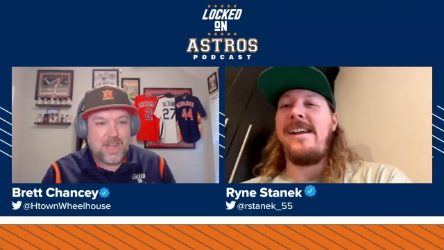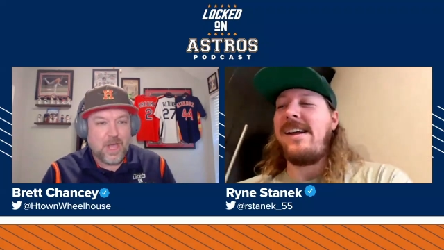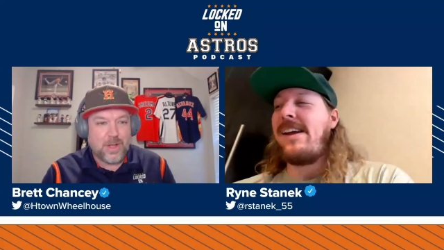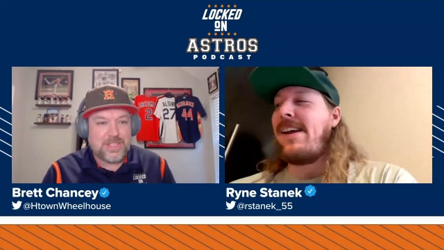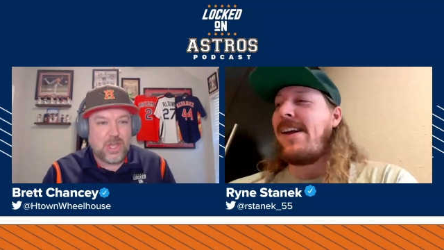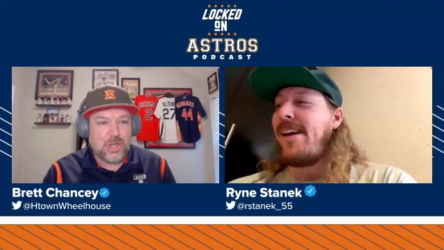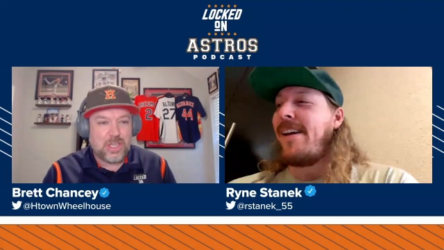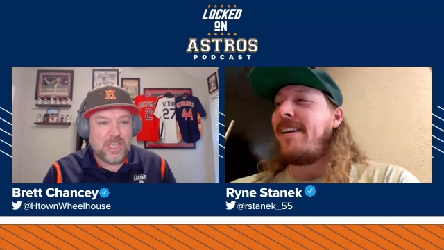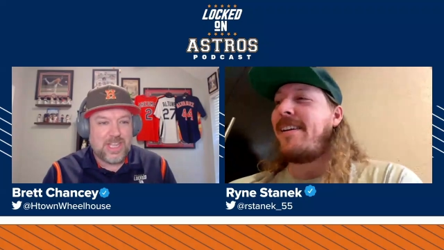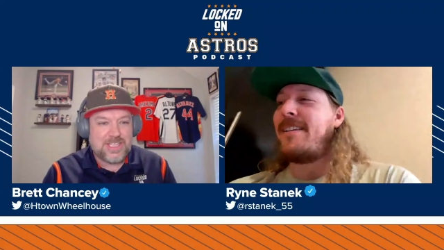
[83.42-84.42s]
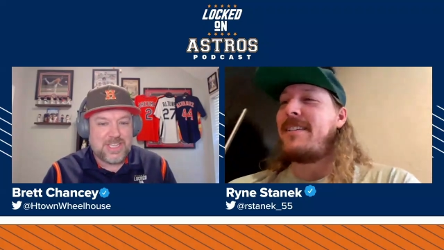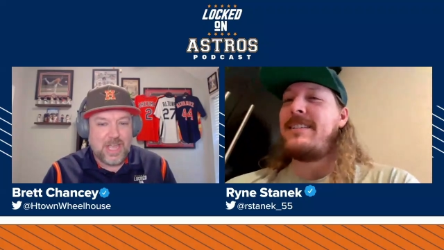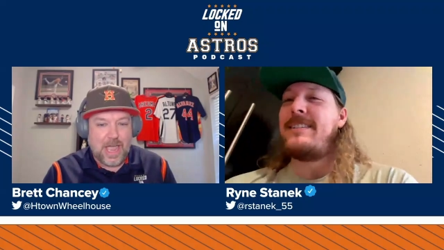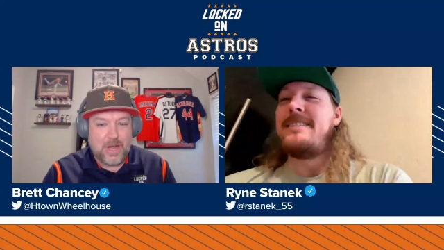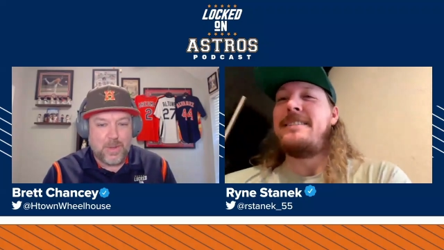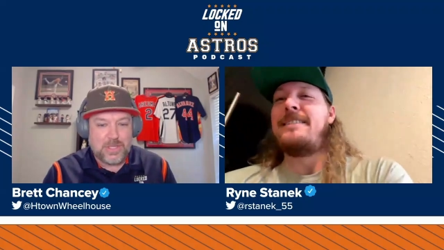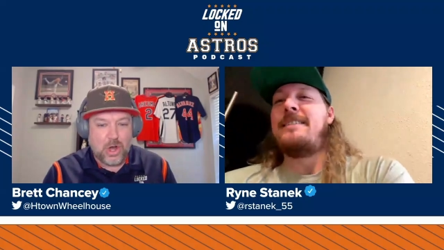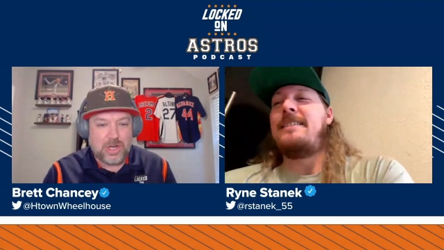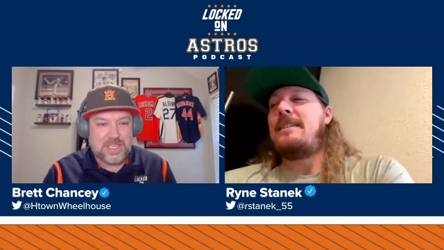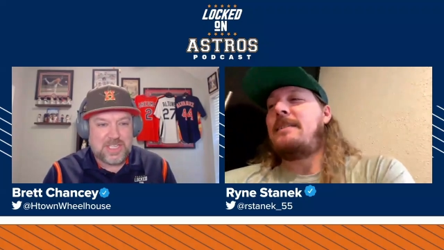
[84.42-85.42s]
Speaker 1: No, it's all good. It's uh, I know it's
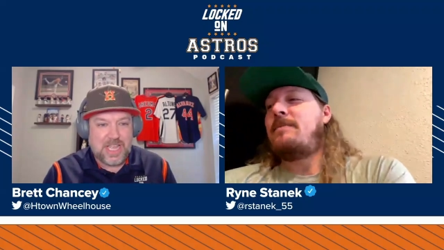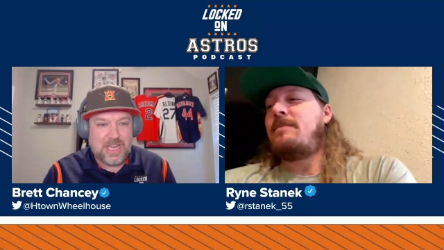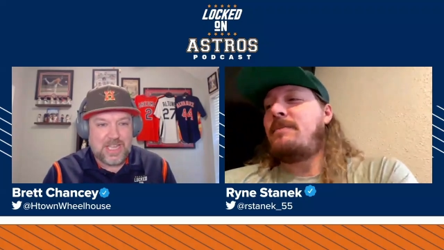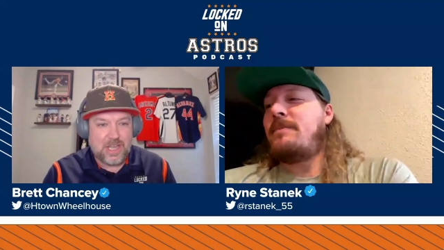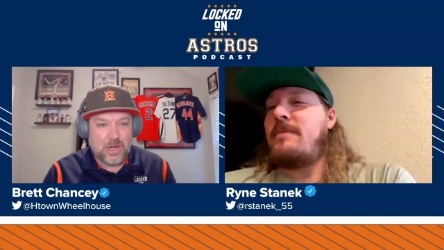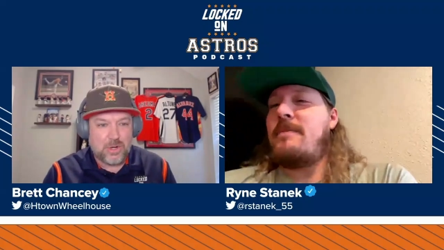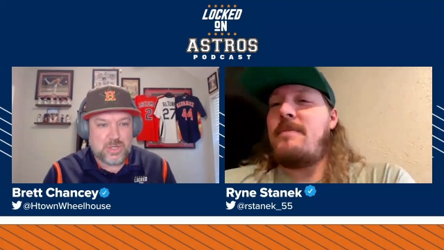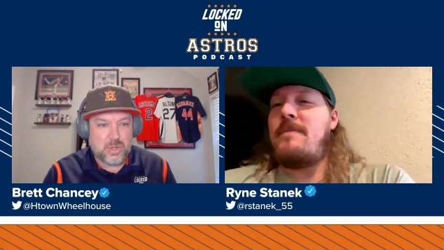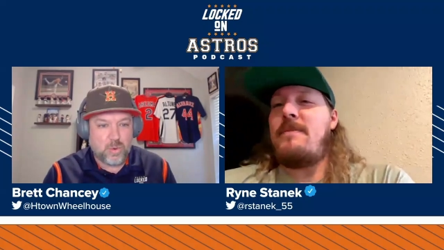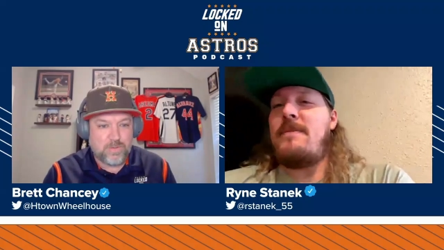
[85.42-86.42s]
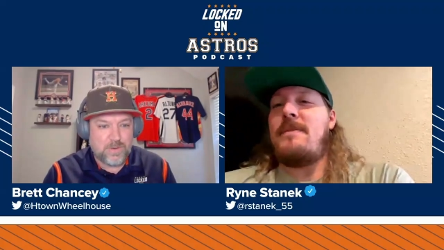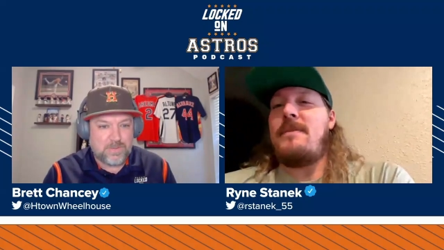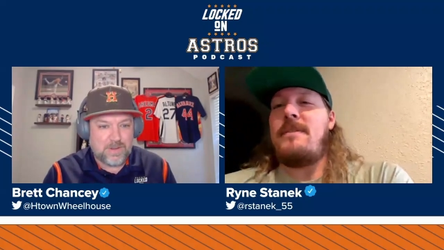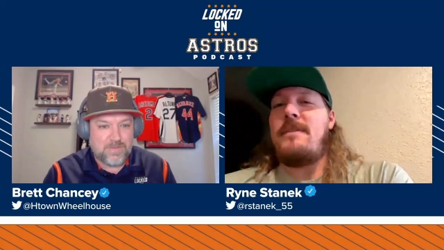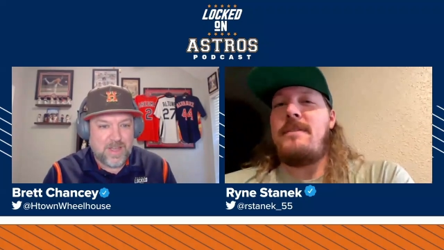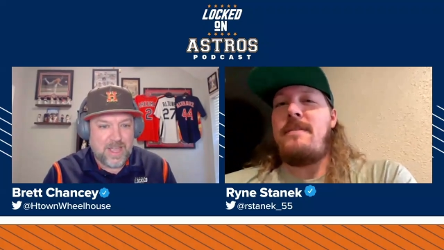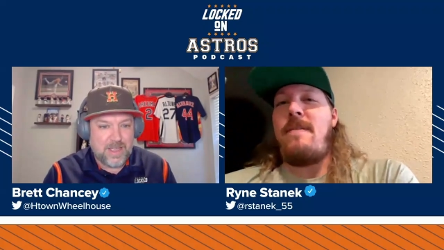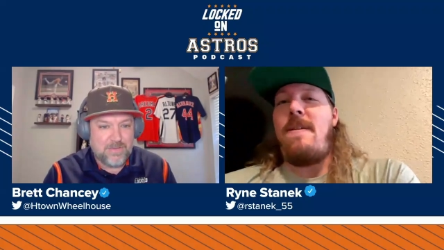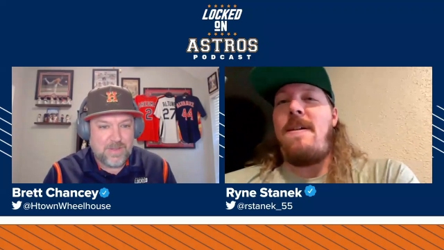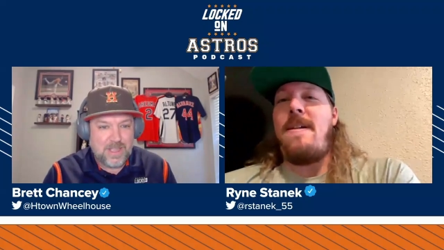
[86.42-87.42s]
rstanek underscore
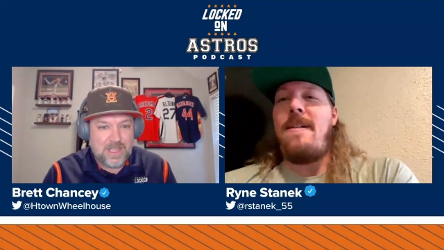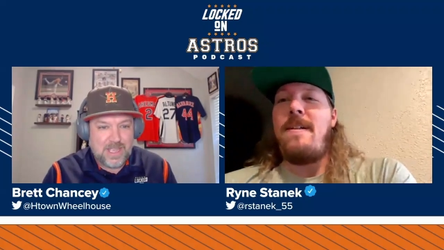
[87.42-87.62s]
fifty-five,